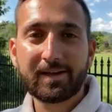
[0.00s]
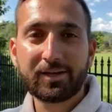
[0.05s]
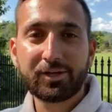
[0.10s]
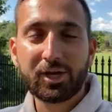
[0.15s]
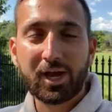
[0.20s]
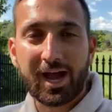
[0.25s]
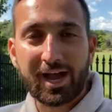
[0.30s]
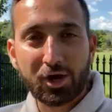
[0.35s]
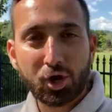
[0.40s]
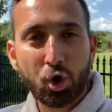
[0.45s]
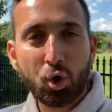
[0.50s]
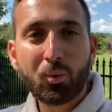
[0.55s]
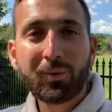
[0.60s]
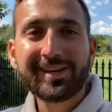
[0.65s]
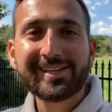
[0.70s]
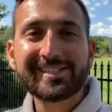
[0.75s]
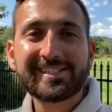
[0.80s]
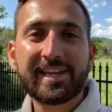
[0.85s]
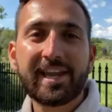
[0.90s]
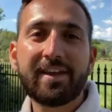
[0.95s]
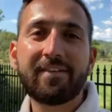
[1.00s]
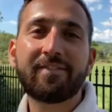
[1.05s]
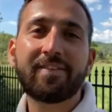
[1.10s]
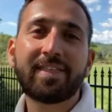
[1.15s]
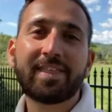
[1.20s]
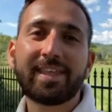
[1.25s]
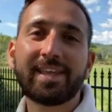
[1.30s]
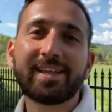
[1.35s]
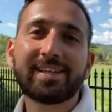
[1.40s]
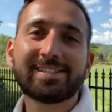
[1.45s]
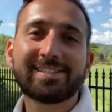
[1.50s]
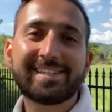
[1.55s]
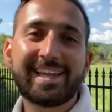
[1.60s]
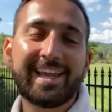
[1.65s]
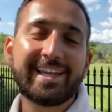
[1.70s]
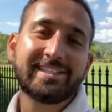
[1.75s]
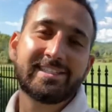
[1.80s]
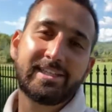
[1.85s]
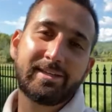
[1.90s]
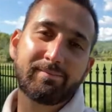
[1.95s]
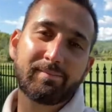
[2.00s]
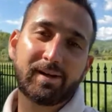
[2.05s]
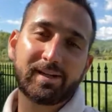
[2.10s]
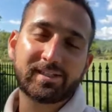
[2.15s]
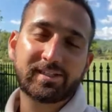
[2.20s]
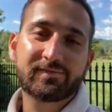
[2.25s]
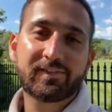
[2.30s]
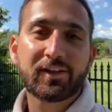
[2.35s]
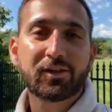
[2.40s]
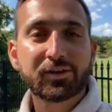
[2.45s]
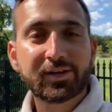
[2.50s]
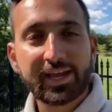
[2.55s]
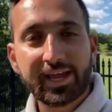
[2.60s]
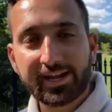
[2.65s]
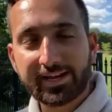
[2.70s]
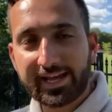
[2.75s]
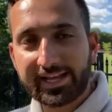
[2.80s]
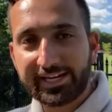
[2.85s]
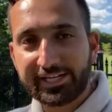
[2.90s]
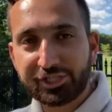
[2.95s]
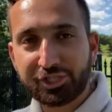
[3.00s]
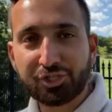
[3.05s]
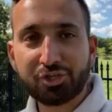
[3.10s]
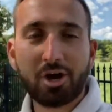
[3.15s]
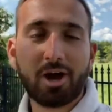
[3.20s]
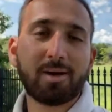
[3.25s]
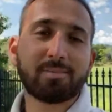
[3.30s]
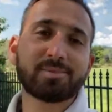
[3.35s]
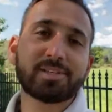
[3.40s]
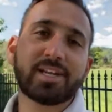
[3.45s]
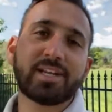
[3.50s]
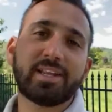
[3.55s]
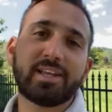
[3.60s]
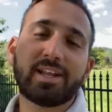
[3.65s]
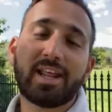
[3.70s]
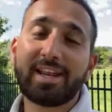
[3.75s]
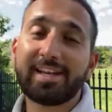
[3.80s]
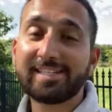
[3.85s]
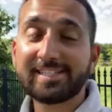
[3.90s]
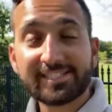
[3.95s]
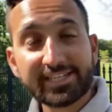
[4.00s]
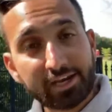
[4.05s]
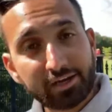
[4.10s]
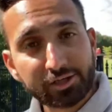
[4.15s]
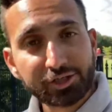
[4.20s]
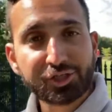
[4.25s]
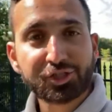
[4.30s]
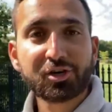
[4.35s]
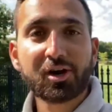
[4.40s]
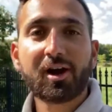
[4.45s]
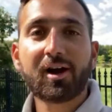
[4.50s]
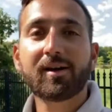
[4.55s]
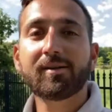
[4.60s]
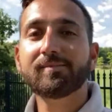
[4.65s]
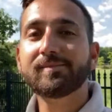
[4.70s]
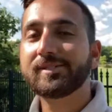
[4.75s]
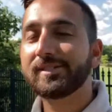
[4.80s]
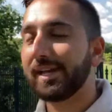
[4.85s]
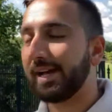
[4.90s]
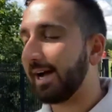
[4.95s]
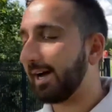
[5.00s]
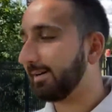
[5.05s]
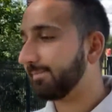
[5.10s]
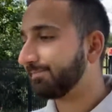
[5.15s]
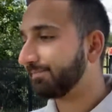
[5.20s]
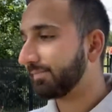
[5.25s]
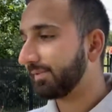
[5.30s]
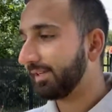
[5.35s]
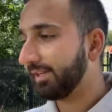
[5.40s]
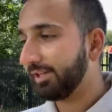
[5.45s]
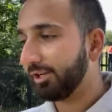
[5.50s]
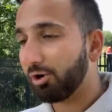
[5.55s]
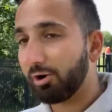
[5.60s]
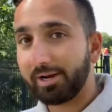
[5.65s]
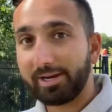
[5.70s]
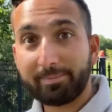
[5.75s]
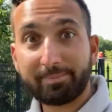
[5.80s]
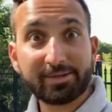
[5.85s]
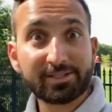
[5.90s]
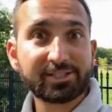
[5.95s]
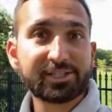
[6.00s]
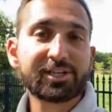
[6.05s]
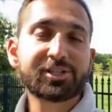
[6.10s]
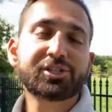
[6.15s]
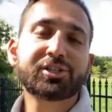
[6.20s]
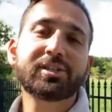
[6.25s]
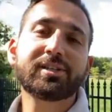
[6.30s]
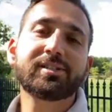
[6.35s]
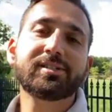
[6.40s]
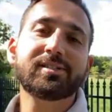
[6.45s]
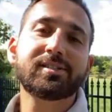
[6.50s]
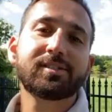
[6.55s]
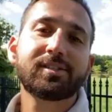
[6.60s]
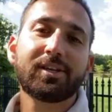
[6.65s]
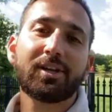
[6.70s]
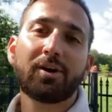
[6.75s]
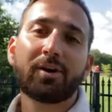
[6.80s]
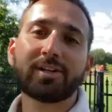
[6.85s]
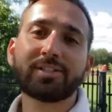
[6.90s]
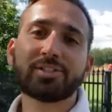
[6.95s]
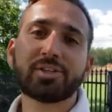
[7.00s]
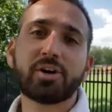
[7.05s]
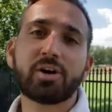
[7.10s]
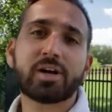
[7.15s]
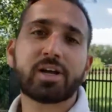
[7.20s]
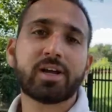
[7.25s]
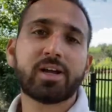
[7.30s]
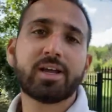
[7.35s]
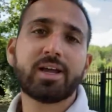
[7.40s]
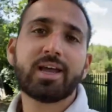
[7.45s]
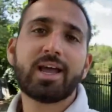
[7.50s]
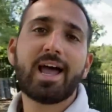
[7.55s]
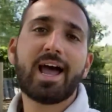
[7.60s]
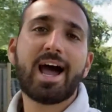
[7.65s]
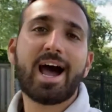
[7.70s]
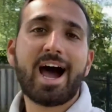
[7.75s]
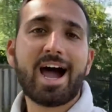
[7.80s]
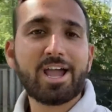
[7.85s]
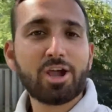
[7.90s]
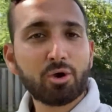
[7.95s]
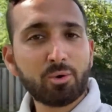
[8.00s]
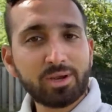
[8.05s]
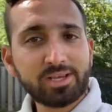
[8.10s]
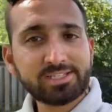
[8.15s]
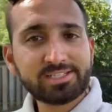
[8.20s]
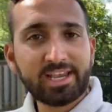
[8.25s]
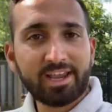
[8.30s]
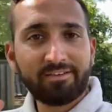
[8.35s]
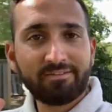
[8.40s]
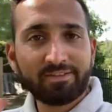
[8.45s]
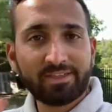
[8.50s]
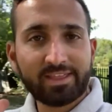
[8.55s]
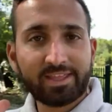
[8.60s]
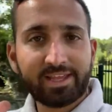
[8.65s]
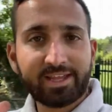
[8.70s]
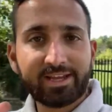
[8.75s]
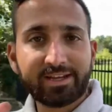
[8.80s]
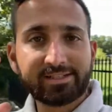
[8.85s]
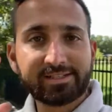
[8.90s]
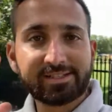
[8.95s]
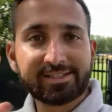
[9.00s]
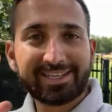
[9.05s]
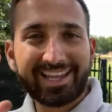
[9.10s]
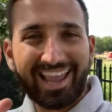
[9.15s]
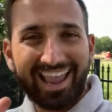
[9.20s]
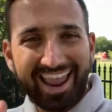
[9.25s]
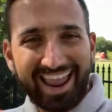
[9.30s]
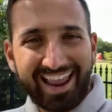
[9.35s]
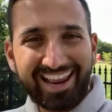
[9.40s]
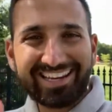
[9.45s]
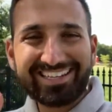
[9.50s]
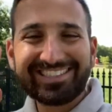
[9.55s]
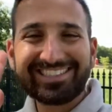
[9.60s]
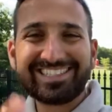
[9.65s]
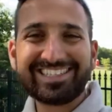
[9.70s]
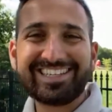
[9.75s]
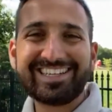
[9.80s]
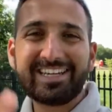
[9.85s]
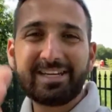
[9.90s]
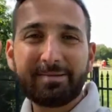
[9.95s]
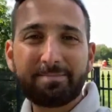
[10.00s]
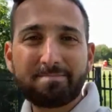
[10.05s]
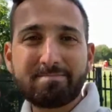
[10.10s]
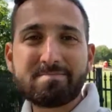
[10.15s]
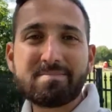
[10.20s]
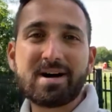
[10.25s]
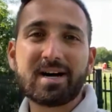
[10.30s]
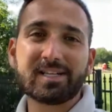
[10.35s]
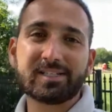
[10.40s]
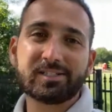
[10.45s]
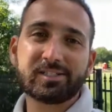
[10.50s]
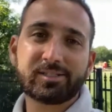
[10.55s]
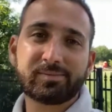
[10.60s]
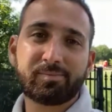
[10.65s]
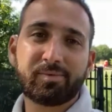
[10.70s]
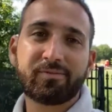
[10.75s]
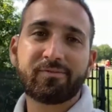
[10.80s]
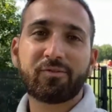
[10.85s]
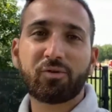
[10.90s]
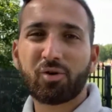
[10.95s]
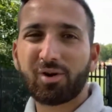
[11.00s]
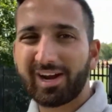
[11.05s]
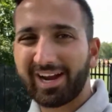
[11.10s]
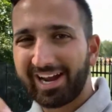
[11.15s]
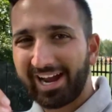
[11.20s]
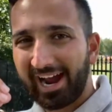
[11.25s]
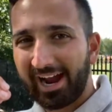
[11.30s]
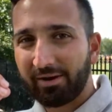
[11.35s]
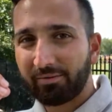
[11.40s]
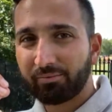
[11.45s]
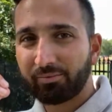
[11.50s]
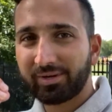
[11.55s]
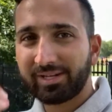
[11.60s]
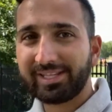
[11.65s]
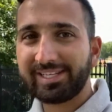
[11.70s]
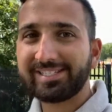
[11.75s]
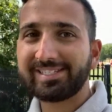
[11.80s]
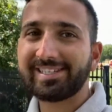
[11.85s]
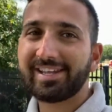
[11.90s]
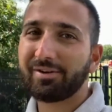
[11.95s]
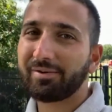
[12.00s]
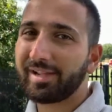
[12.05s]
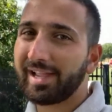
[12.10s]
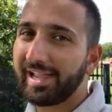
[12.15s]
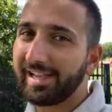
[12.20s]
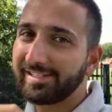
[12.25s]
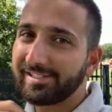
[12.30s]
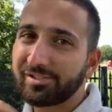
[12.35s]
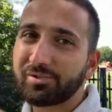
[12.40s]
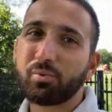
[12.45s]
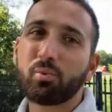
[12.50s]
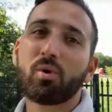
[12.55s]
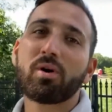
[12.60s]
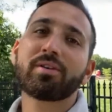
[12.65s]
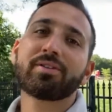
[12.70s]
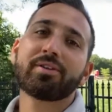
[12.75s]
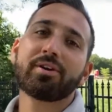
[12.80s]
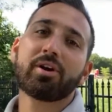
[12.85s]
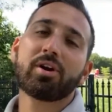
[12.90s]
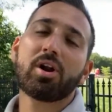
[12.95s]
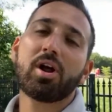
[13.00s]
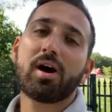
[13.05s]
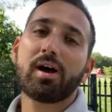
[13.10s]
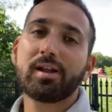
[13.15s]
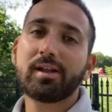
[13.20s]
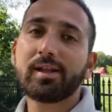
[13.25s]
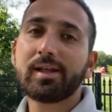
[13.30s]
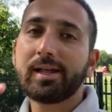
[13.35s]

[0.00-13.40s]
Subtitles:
I always give things 18 months. If I look at any jobs I did, any sales jobs, any positions, I took, I always gave things 18 months before I really said, okay, is this worth it or not?